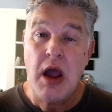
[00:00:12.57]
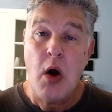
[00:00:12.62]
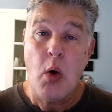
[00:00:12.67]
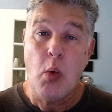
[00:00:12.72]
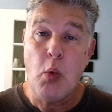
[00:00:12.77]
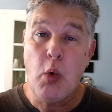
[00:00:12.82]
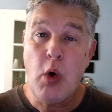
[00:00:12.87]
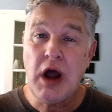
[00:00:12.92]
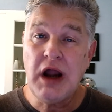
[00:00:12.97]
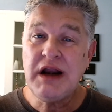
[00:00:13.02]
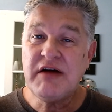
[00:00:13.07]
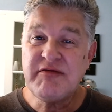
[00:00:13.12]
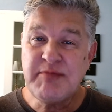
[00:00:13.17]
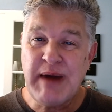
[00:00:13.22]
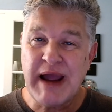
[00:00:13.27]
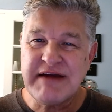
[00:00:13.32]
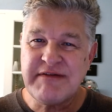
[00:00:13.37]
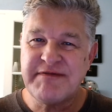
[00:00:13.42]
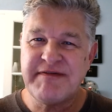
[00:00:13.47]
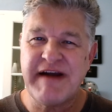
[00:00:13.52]
One of
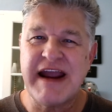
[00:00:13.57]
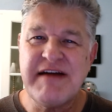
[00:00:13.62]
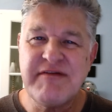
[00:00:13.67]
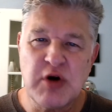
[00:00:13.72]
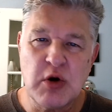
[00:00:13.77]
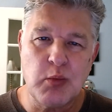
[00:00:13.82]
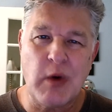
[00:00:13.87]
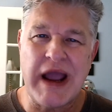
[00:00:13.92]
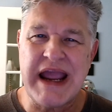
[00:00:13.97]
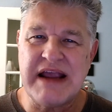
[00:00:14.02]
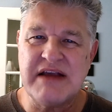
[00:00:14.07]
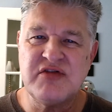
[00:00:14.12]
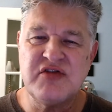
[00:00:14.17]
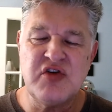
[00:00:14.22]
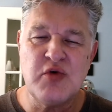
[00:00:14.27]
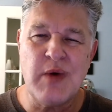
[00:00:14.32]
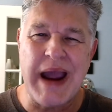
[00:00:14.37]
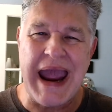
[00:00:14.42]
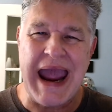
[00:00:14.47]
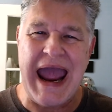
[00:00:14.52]
my favorite ways
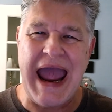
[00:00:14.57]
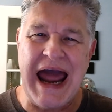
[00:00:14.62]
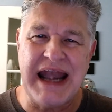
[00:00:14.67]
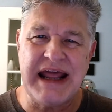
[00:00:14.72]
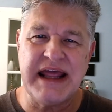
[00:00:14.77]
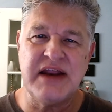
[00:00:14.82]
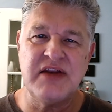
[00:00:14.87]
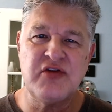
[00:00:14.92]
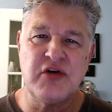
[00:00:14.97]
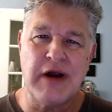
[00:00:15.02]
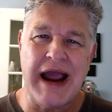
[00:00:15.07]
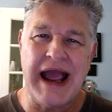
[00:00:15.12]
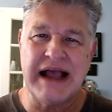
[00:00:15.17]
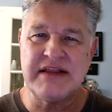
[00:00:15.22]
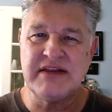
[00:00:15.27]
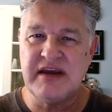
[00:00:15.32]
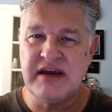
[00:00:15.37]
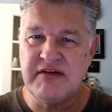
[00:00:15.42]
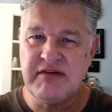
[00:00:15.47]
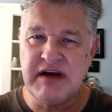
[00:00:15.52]
to add
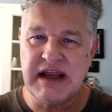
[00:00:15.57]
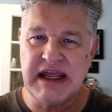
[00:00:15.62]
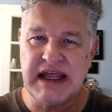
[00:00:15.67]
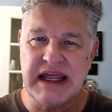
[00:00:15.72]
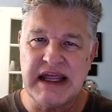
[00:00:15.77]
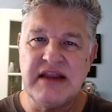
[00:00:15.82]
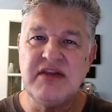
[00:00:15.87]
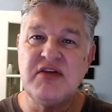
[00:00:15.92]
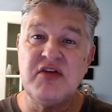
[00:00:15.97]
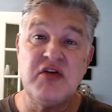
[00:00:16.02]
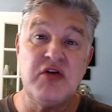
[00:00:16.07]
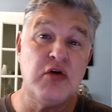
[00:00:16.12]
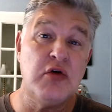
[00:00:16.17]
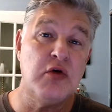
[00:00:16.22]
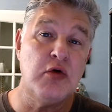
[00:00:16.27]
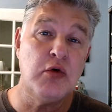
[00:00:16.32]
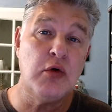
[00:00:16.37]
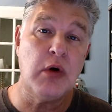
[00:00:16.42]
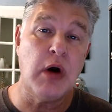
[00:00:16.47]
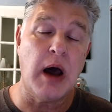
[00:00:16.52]
interactivity
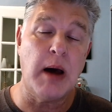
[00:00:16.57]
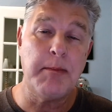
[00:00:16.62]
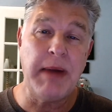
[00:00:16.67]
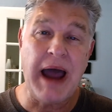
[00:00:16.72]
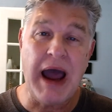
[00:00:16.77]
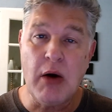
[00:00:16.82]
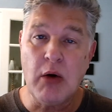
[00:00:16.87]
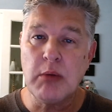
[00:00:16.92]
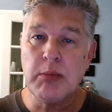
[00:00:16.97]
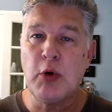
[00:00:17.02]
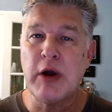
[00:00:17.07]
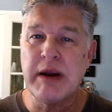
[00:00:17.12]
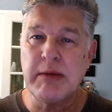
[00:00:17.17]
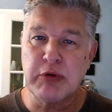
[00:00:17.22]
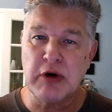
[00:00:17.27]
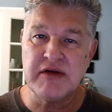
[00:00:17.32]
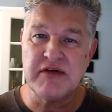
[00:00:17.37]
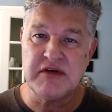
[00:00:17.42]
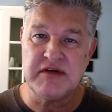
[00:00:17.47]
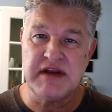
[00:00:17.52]
into a PowerPoint
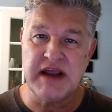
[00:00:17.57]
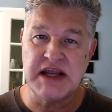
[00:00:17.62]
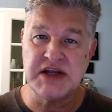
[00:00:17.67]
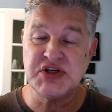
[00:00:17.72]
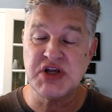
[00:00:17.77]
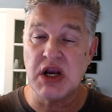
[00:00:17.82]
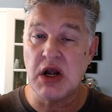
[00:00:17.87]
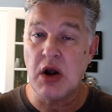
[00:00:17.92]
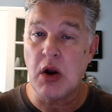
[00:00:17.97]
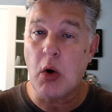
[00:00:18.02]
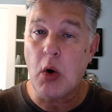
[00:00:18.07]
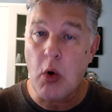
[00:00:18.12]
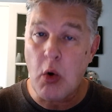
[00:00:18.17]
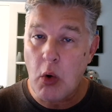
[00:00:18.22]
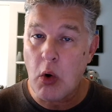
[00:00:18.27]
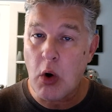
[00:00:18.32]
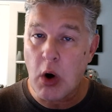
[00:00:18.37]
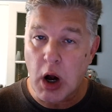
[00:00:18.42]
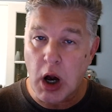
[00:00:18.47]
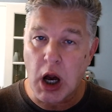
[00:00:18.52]
presentation,
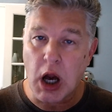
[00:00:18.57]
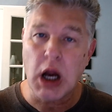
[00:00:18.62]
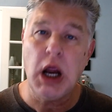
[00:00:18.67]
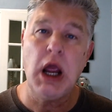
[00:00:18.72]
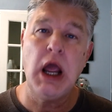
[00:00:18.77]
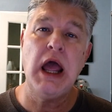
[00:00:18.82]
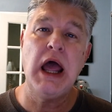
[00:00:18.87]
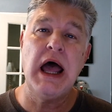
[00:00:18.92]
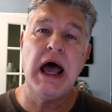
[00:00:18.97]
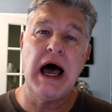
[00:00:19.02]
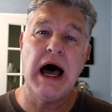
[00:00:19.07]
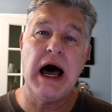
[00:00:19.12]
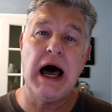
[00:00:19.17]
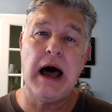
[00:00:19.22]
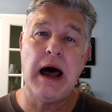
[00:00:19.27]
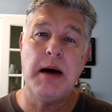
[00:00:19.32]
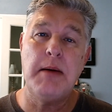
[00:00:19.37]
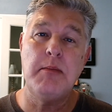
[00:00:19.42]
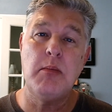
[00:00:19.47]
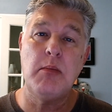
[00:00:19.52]
or
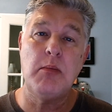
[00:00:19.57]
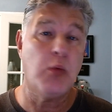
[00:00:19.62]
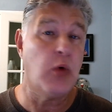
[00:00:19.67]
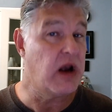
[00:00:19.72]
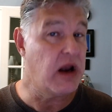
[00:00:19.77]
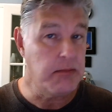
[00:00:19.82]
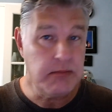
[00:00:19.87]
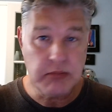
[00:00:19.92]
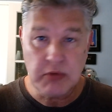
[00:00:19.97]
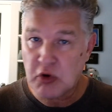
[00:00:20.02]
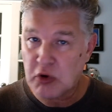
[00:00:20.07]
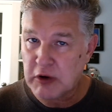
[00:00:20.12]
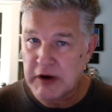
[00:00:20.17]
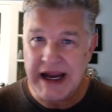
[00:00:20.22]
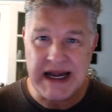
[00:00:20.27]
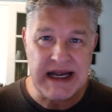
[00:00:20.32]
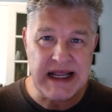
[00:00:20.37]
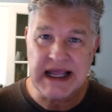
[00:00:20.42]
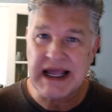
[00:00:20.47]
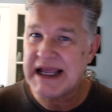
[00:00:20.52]
when I'm
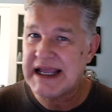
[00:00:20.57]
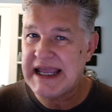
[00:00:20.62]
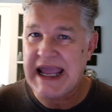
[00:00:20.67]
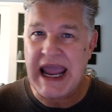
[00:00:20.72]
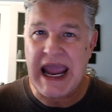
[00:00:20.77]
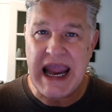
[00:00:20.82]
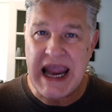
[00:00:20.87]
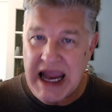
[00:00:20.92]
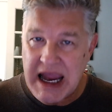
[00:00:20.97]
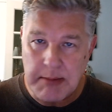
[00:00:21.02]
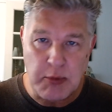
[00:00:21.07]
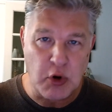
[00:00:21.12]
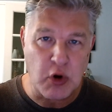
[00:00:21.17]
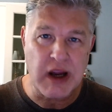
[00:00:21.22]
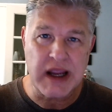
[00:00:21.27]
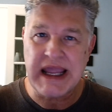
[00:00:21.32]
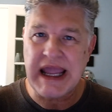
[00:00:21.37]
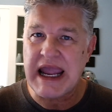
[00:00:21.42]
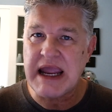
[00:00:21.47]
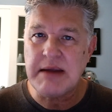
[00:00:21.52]
creating a game or a
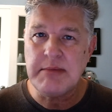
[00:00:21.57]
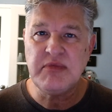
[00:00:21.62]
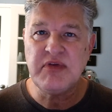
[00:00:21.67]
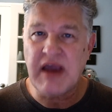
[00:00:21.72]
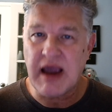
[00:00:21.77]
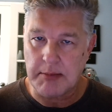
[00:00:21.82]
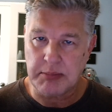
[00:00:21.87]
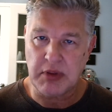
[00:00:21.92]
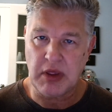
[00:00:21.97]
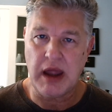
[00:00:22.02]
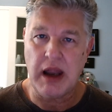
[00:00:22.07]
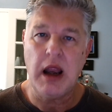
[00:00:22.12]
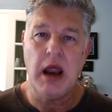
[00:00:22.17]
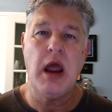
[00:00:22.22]
game template,